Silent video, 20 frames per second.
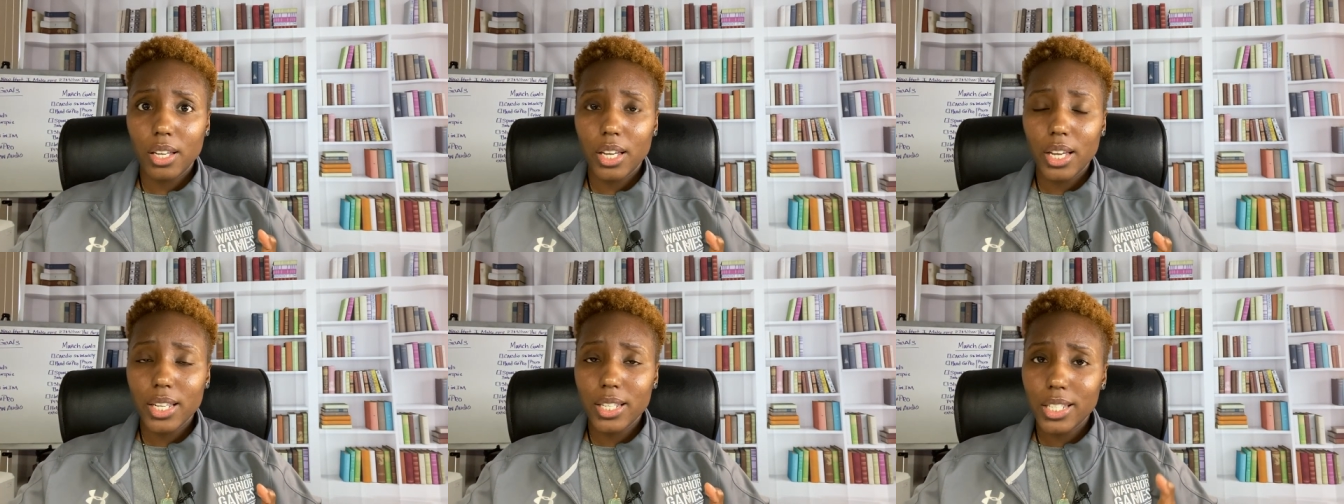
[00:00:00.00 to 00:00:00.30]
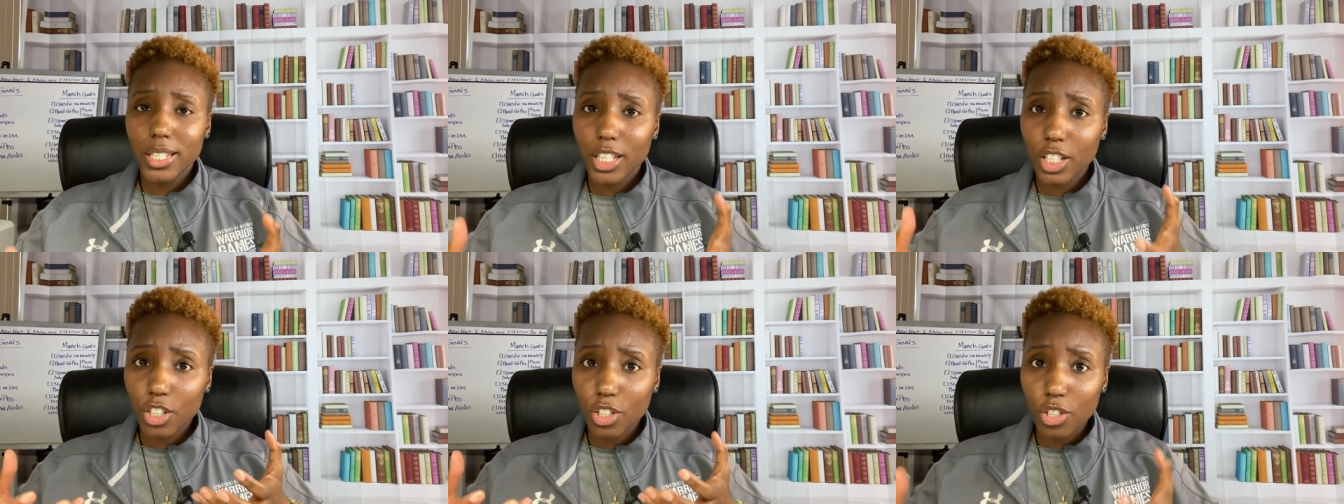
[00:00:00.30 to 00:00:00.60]
And
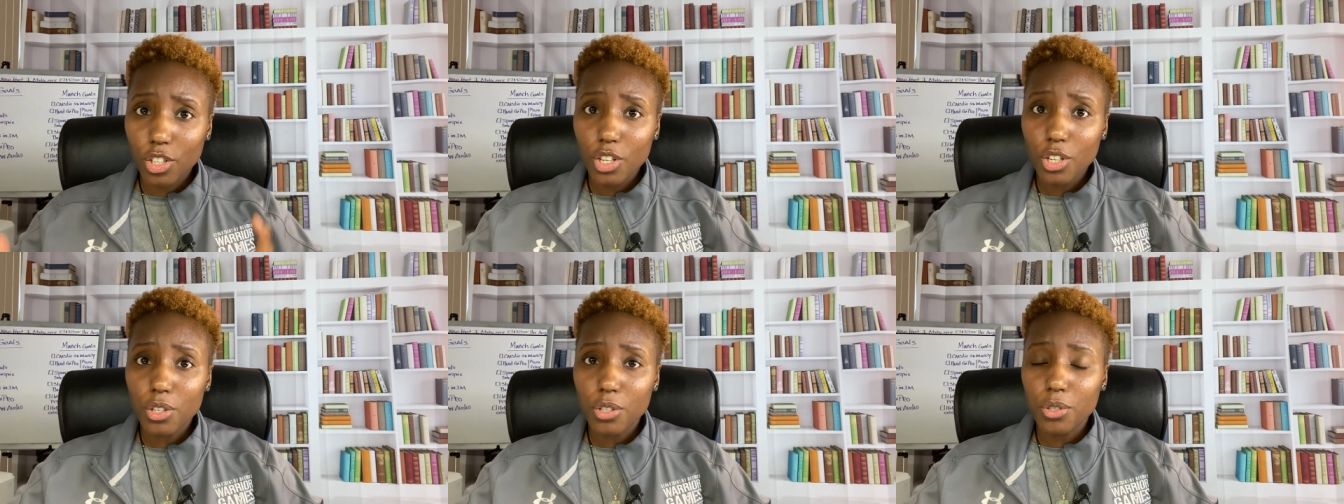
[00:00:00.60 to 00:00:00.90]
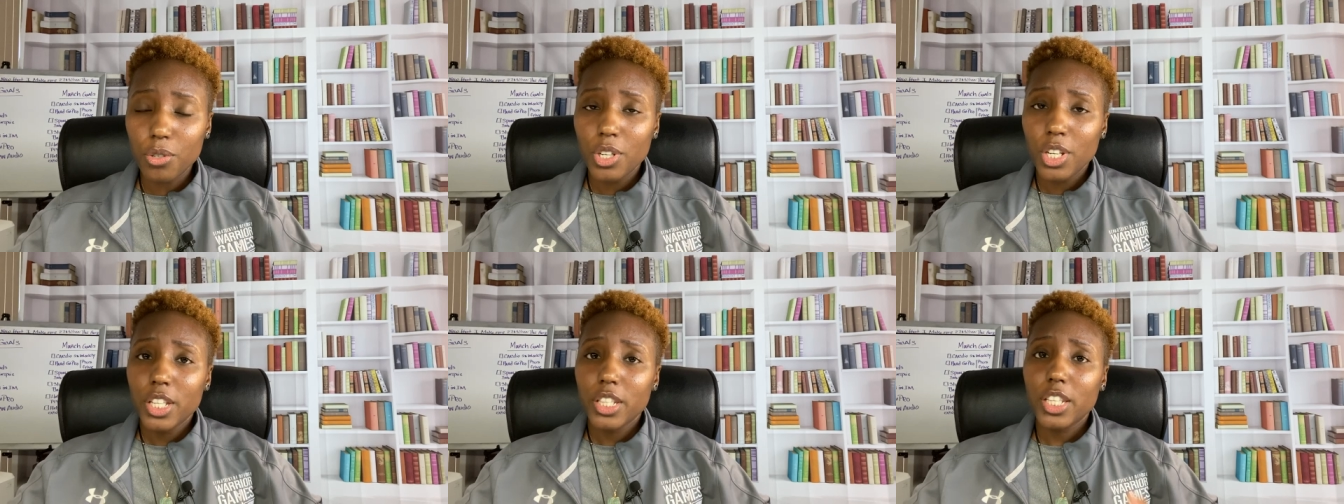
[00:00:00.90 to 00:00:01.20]
then
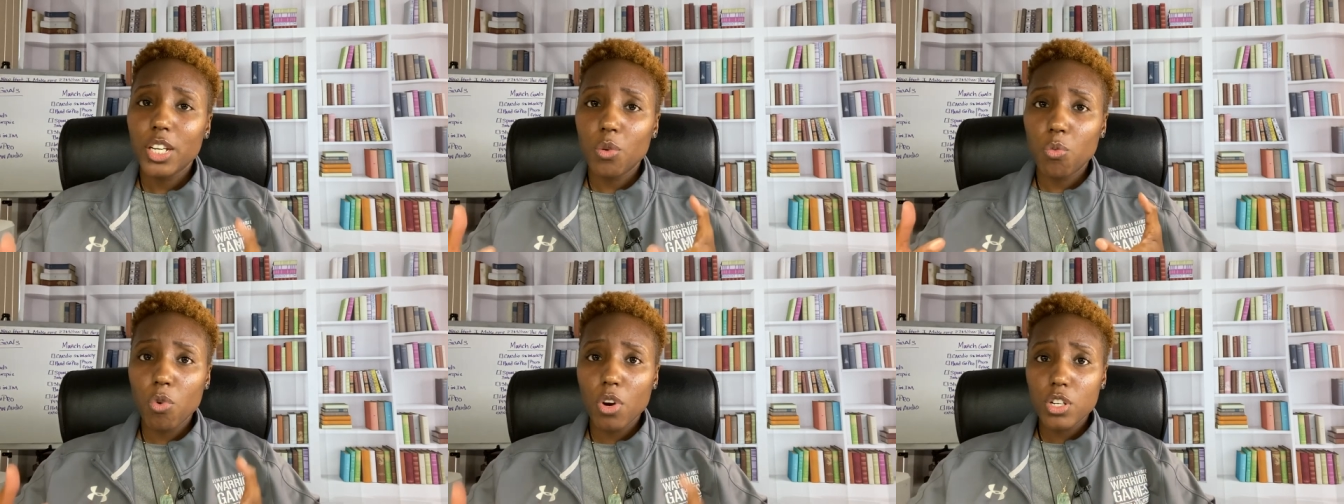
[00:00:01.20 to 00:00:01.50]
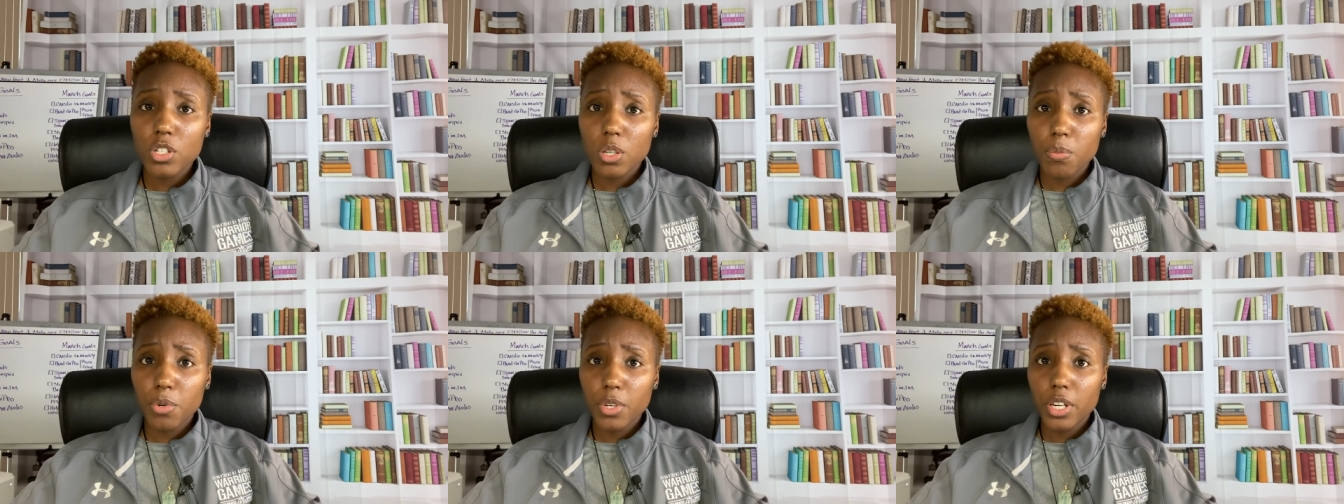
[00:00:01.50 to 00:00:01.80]
know that
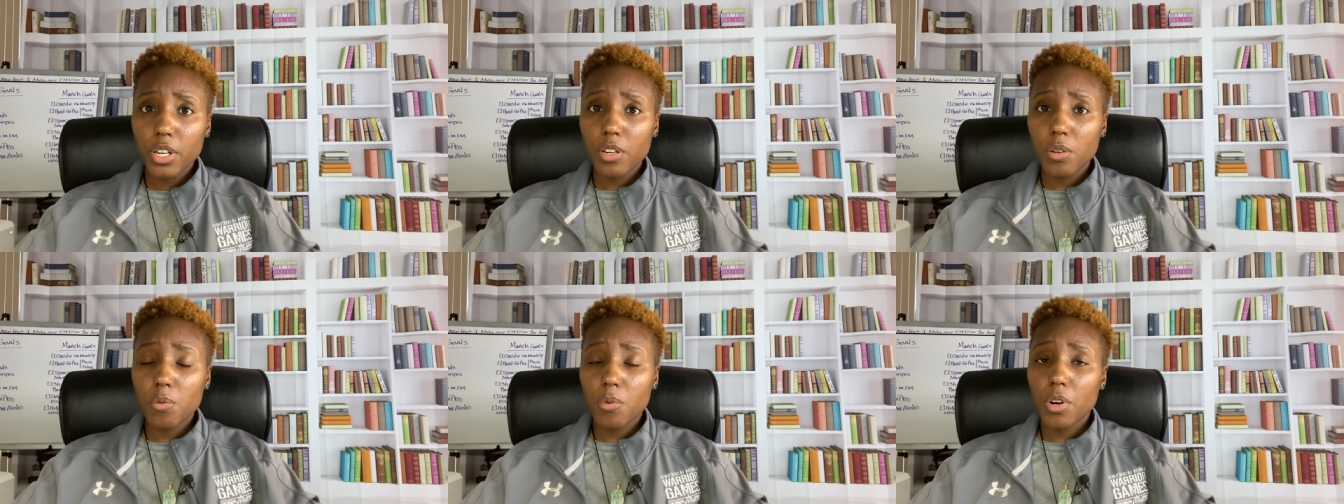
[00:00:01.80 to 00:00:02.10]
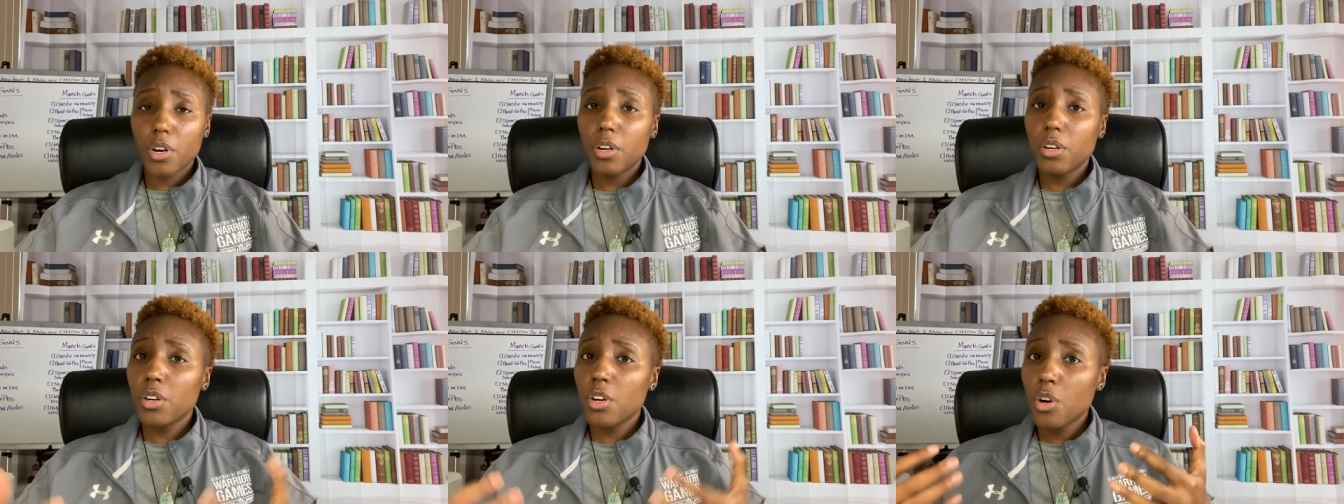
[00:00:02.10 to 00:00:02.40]
once you put in the
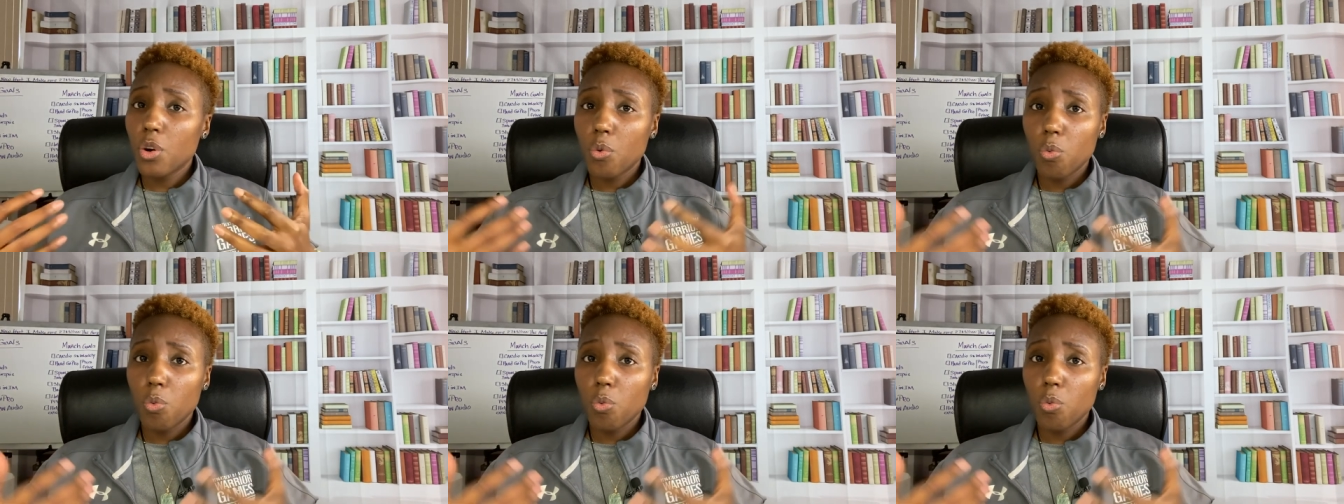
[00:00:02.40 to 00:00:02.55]
work,